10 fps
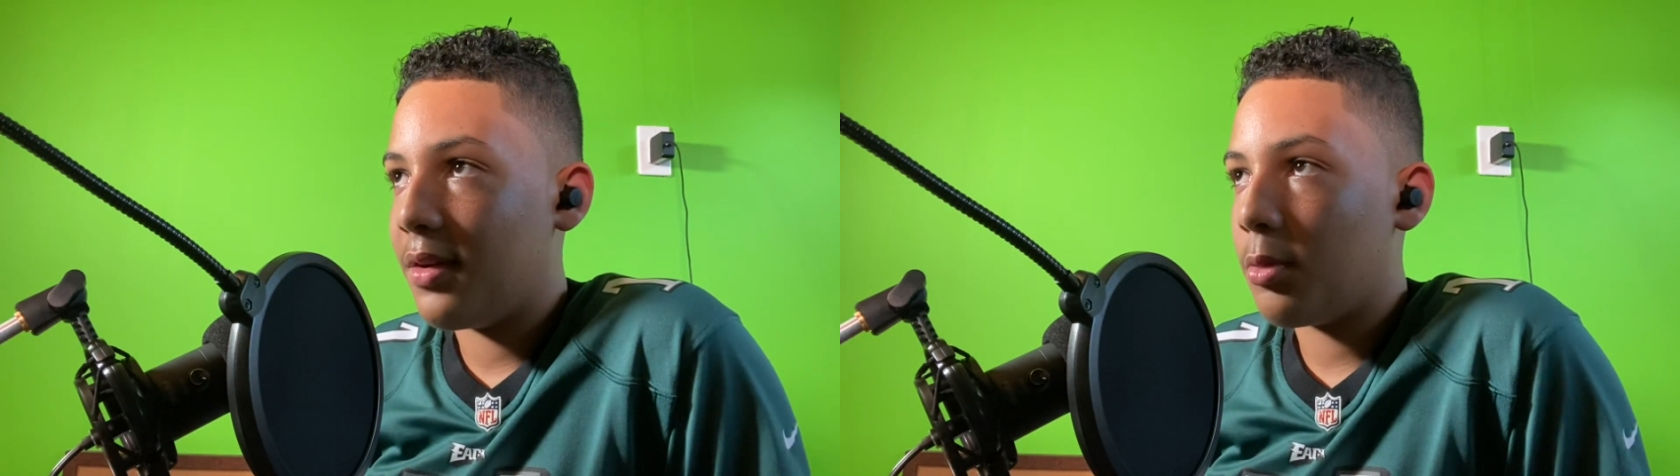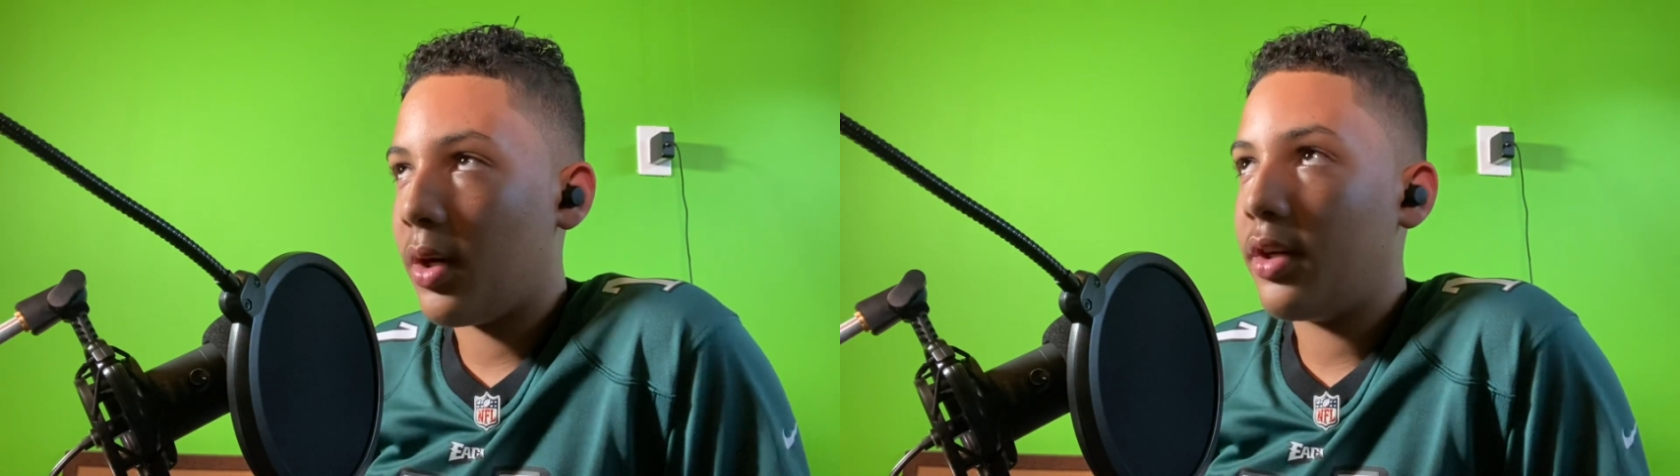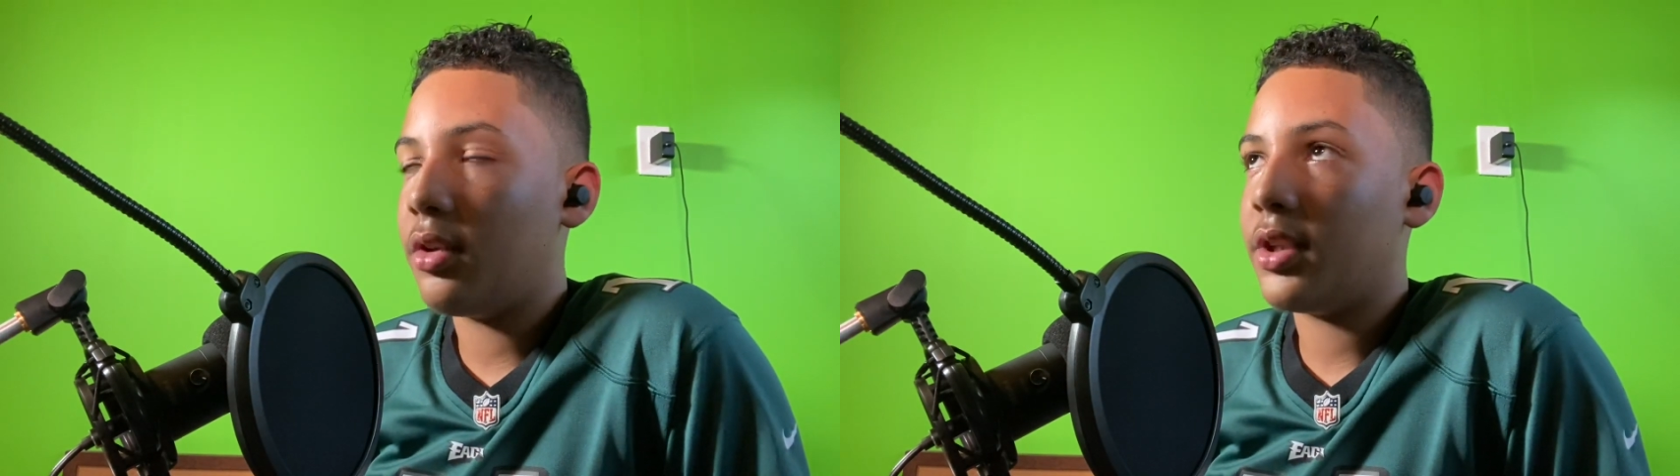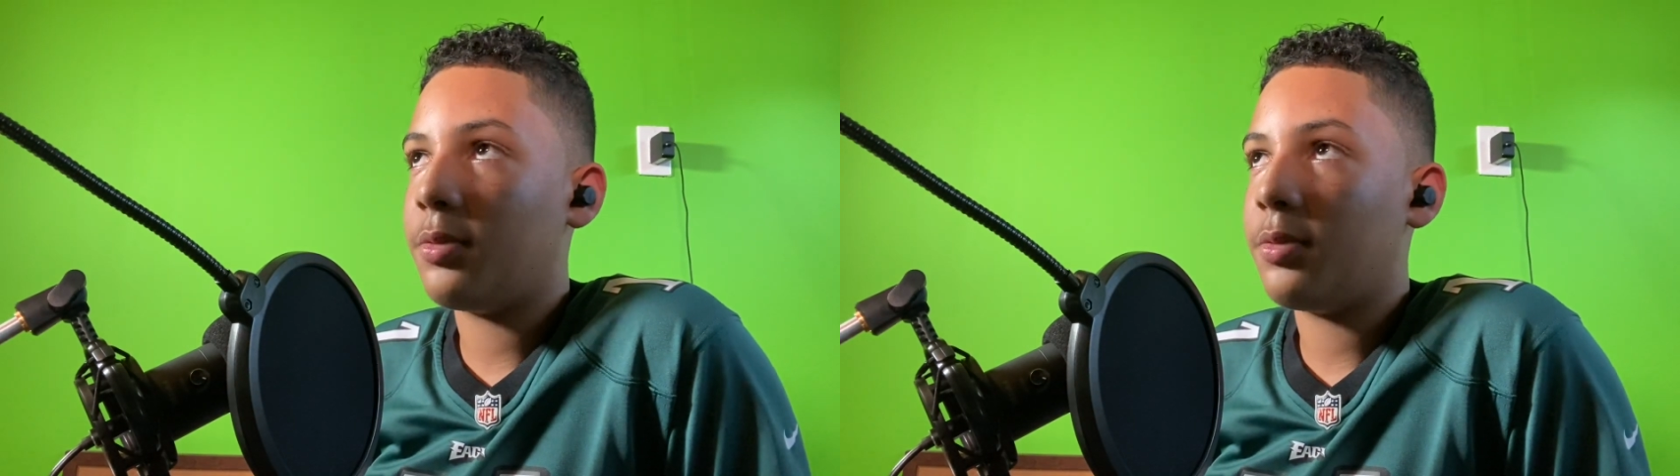Well, I know that's